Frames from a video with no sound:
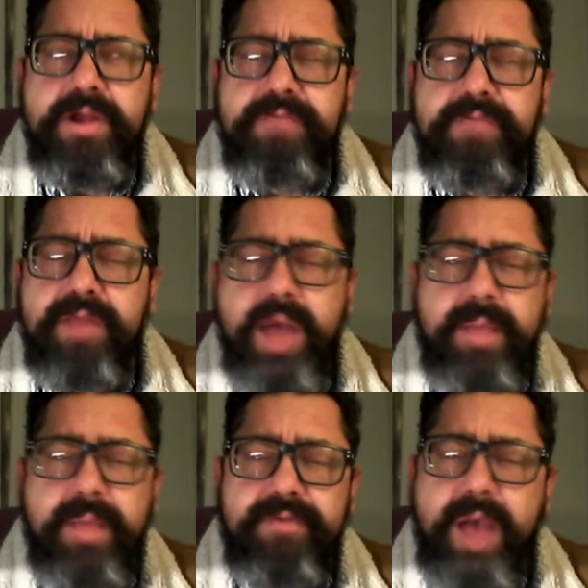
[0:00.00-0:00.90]
And if I'm,
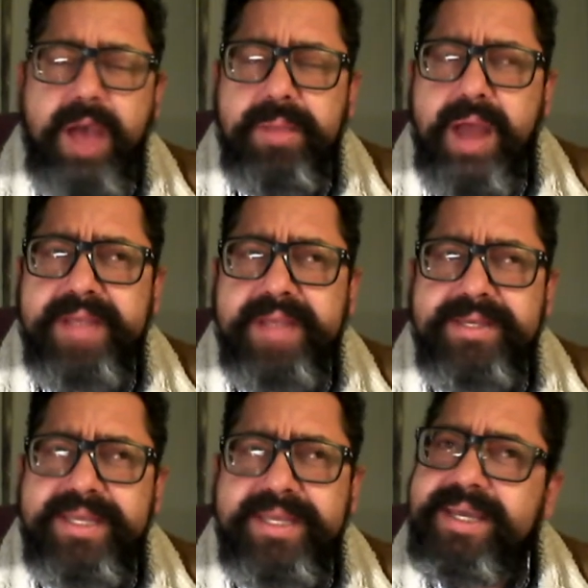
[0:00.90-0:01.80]
if I'm an
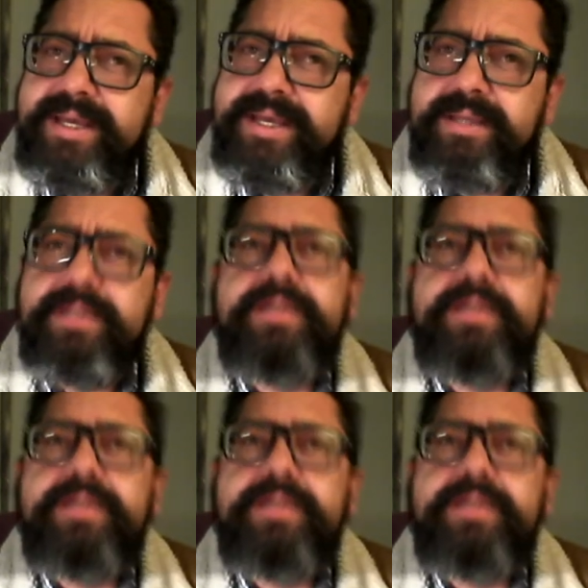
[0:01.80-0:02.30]
idea,